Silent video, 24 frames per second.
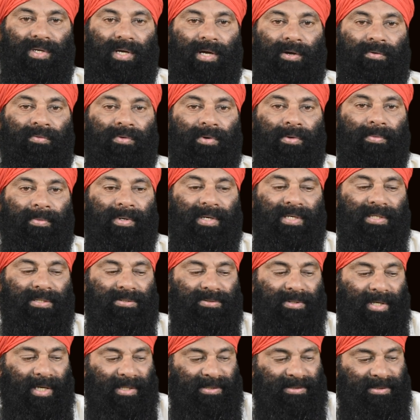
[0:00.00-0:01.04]
everybody
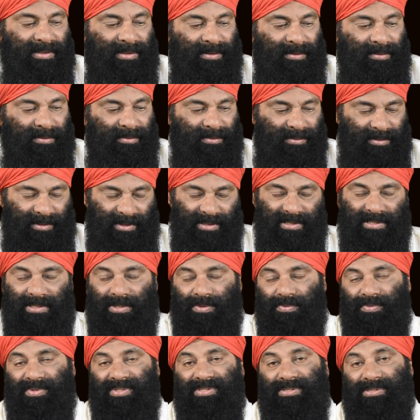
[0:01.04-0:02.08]
is asking this
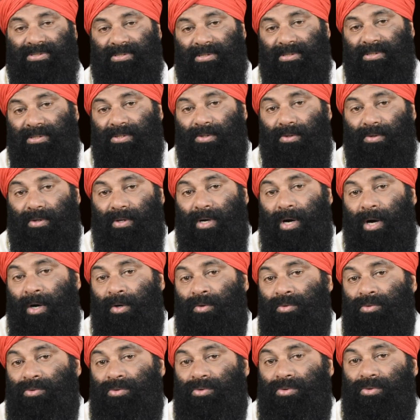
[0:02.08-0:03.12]
question, the,
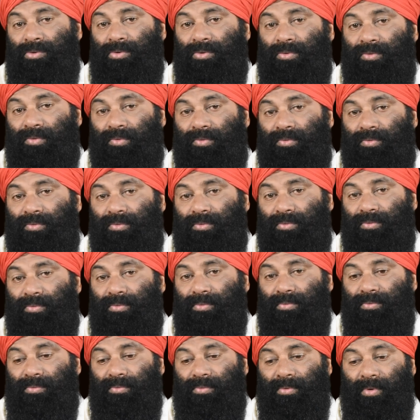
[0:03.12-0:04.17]
how to,
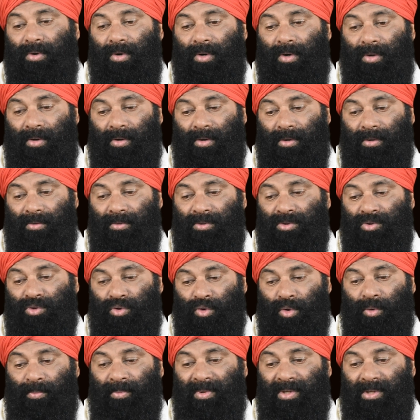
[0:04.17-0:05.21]
oh,
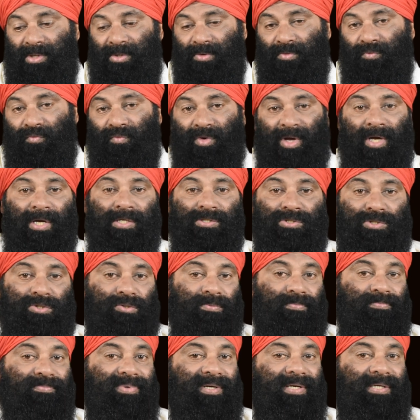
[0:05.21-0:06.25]
show me the way
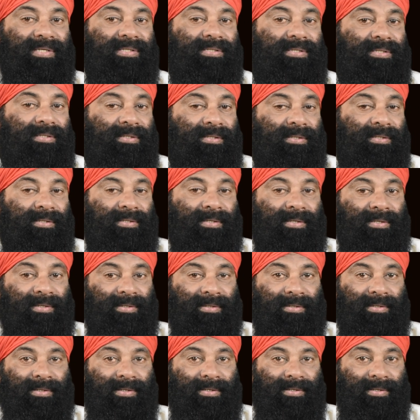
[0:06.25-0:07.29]
to build.
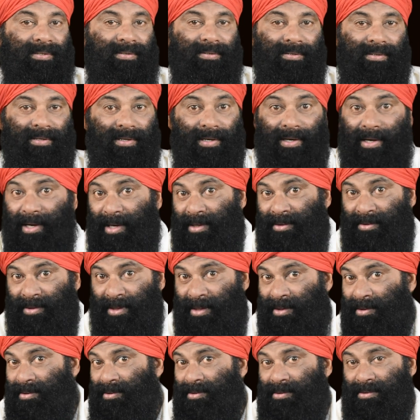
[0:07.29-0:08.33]
And
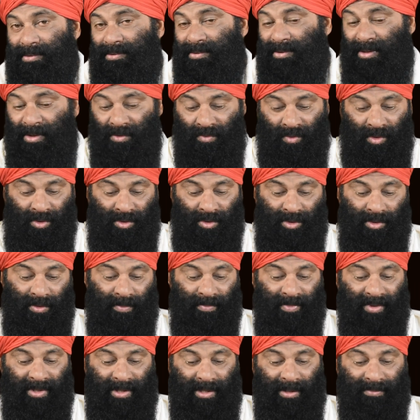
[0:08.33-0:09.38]
then they wanted to
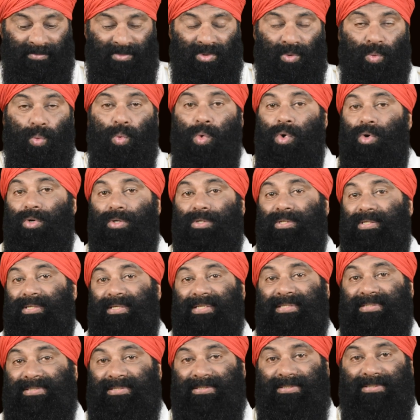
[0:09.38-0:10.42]
become the world.
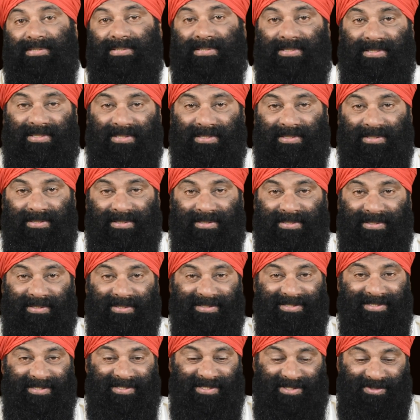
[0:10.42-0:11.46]
Yes,
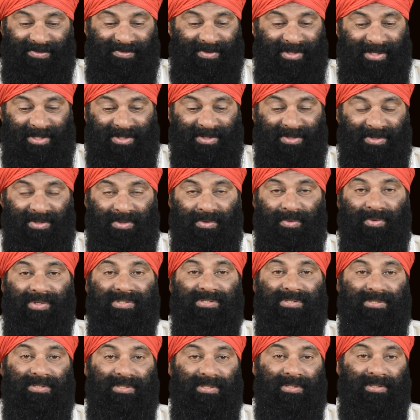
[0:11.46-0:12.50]
that's a very good
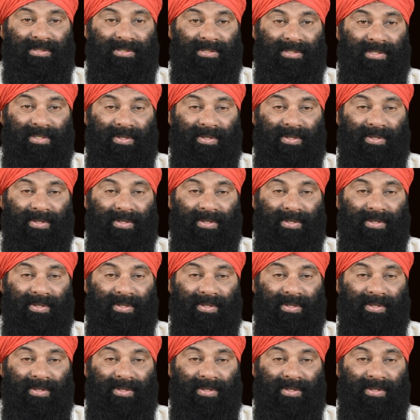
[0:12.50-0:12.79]
question.